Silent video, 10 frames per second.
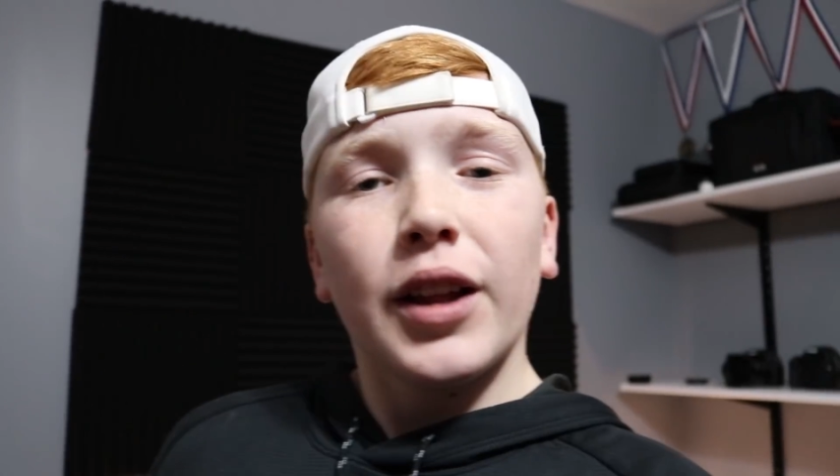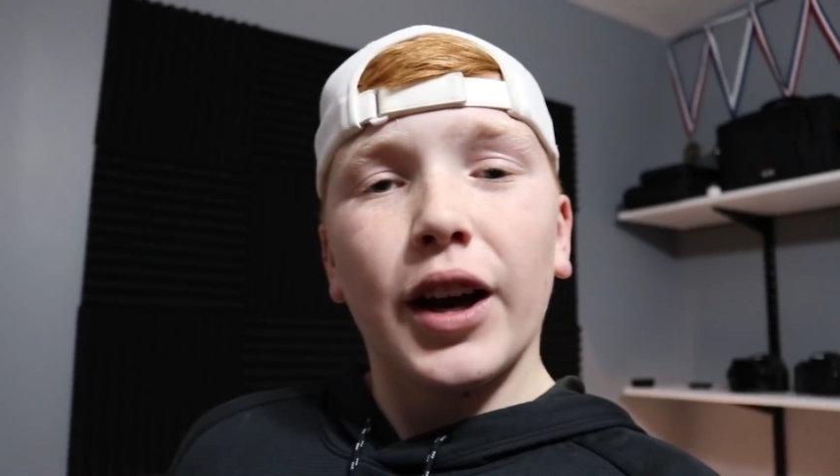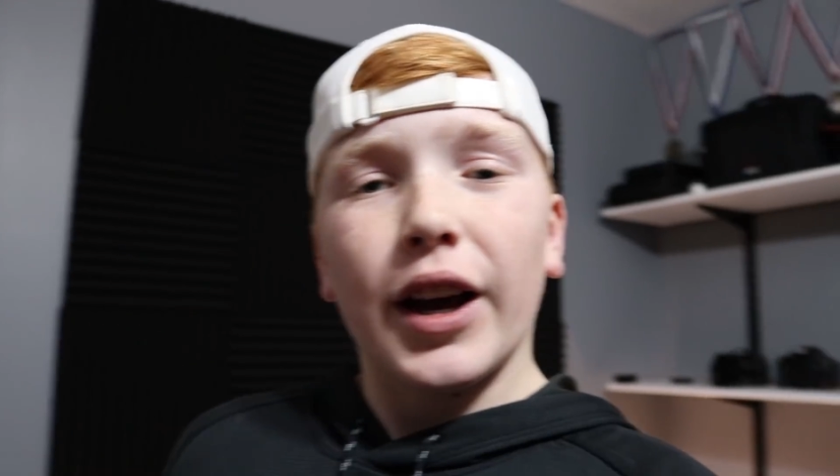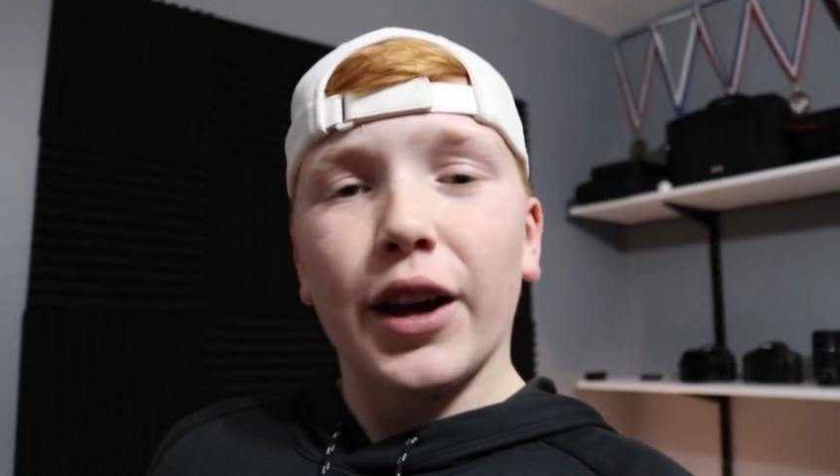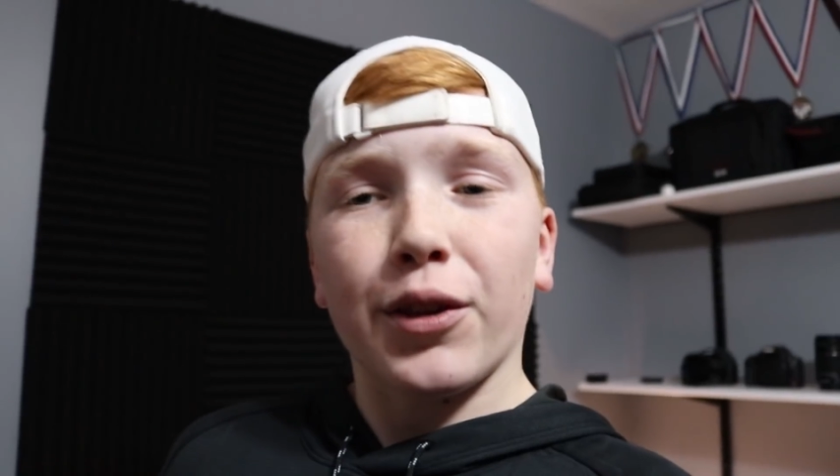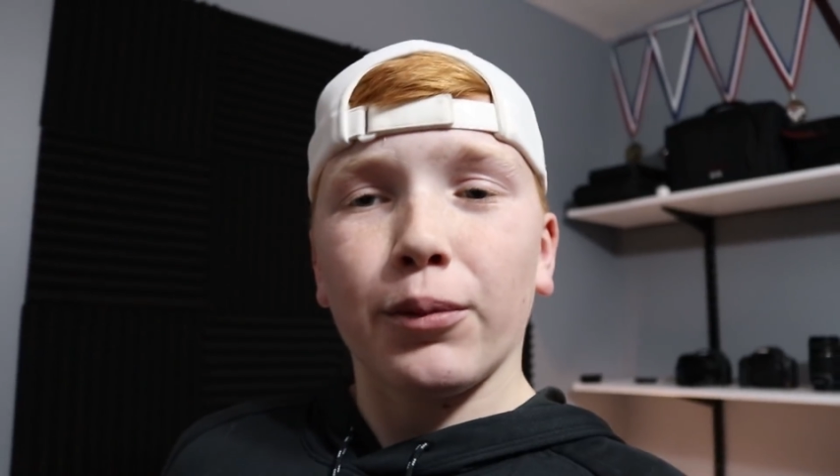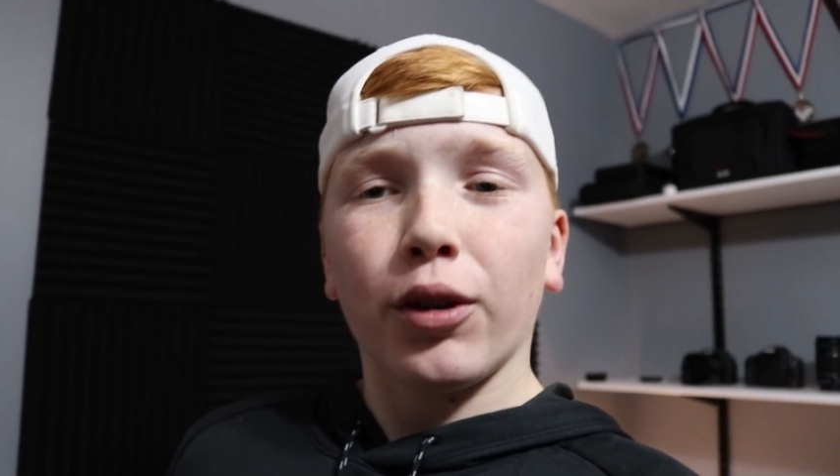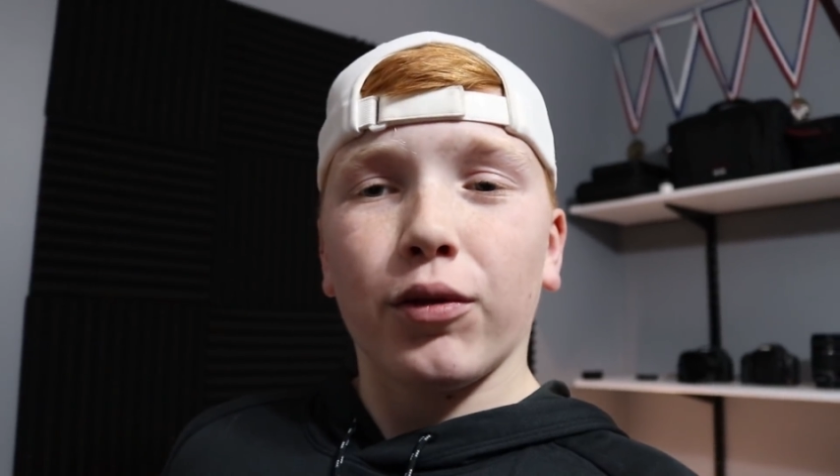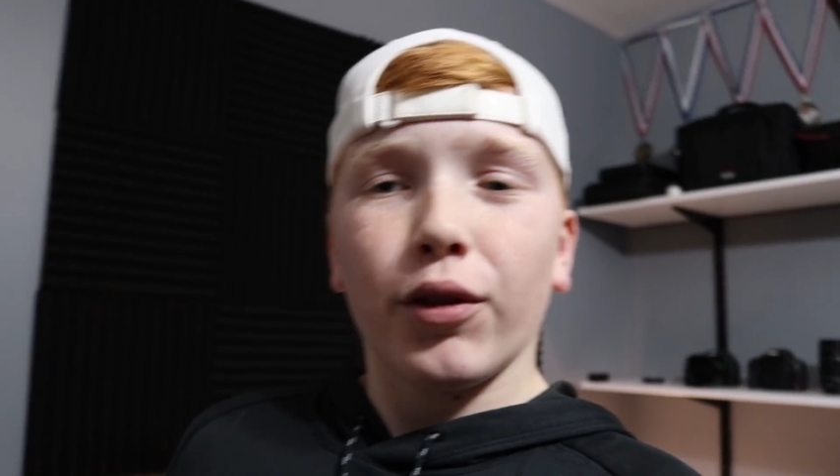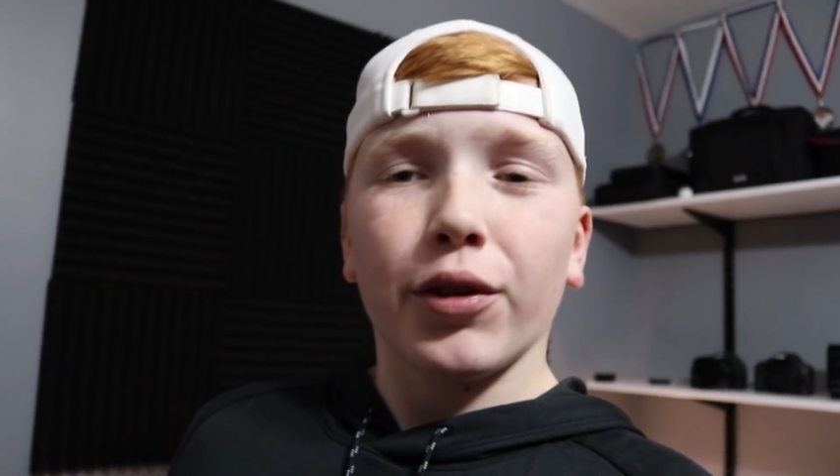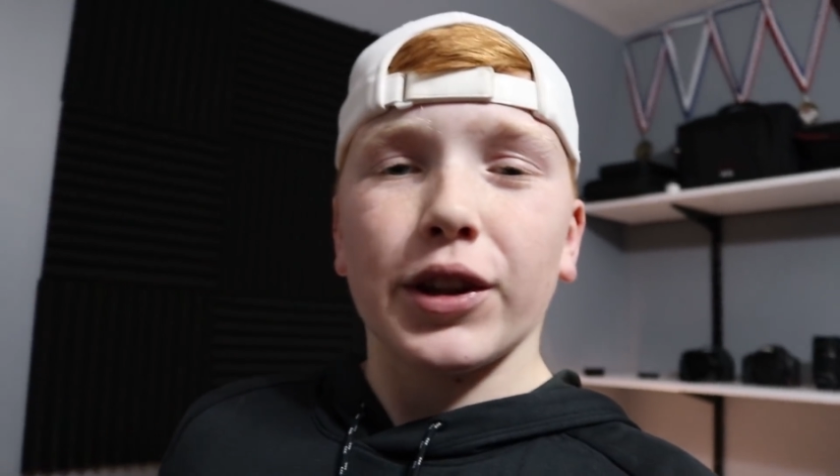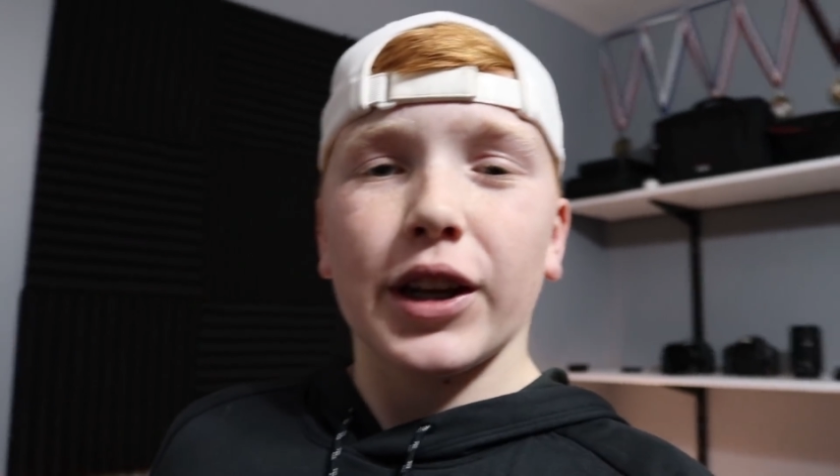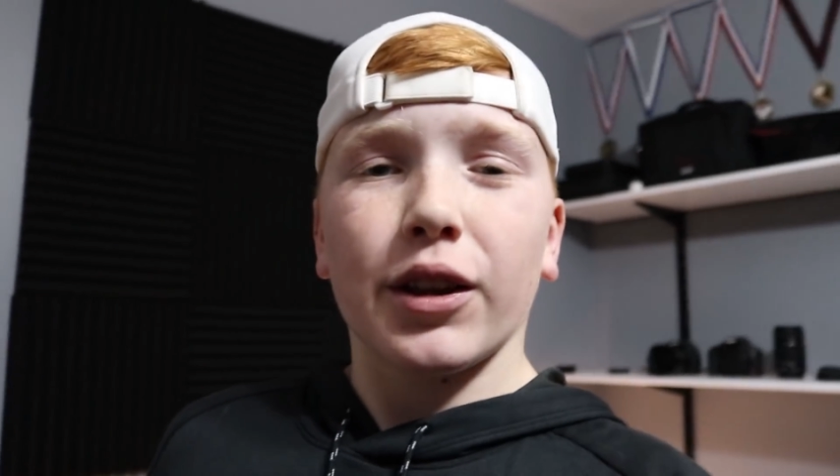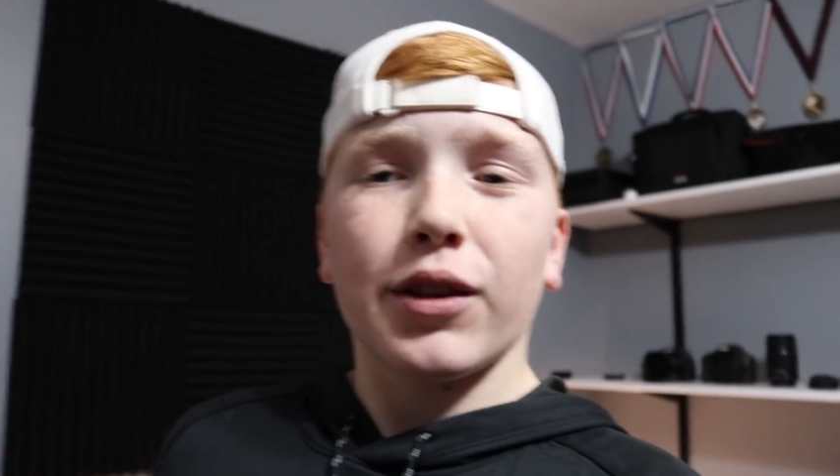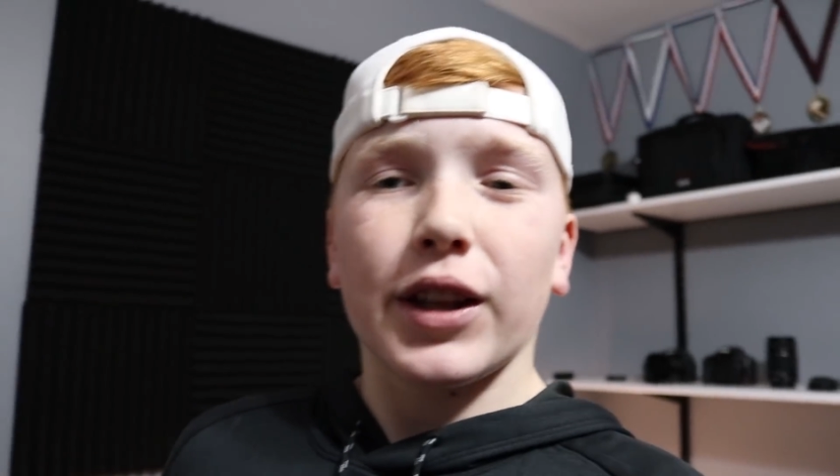It has the most views. I
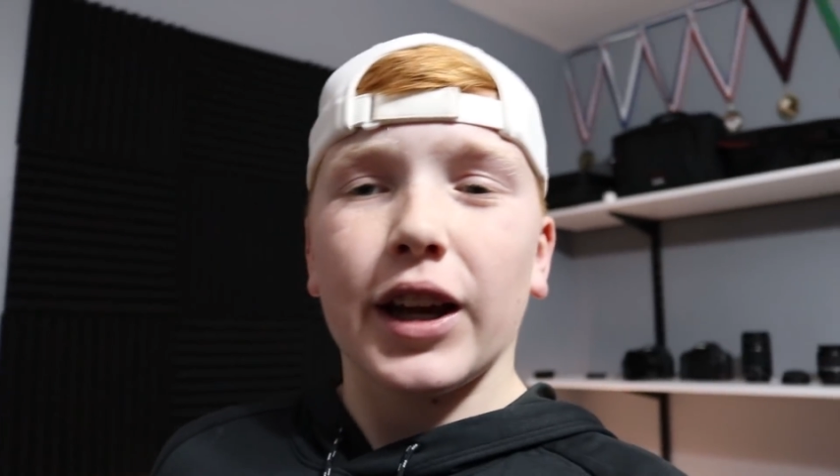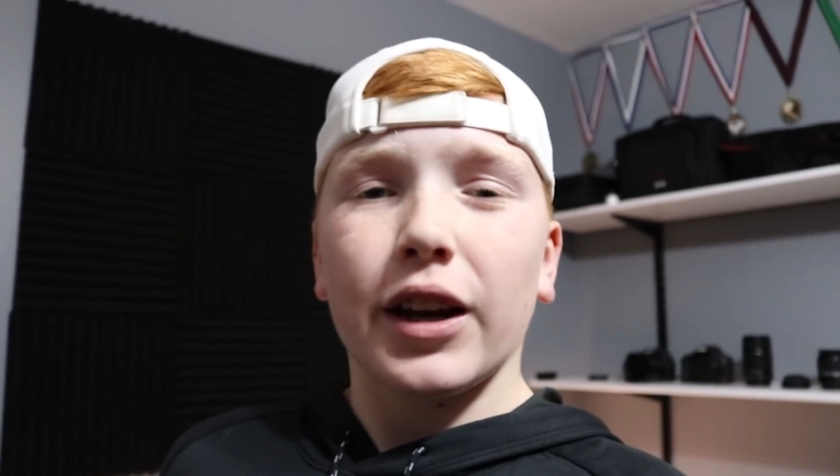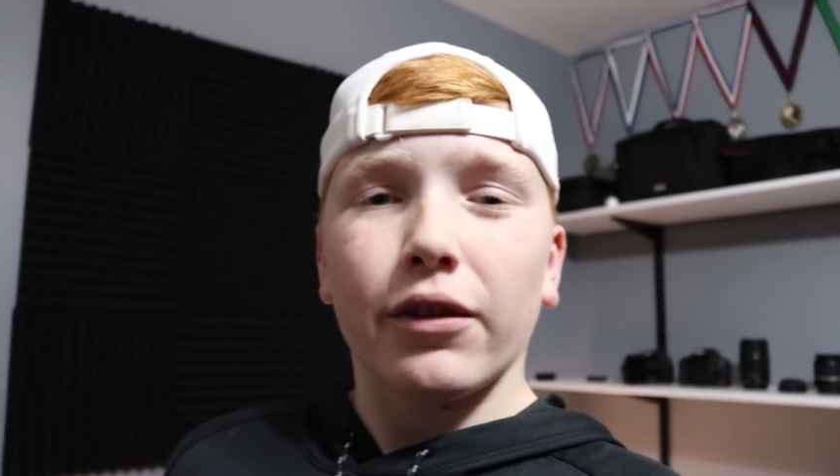think it's sitting at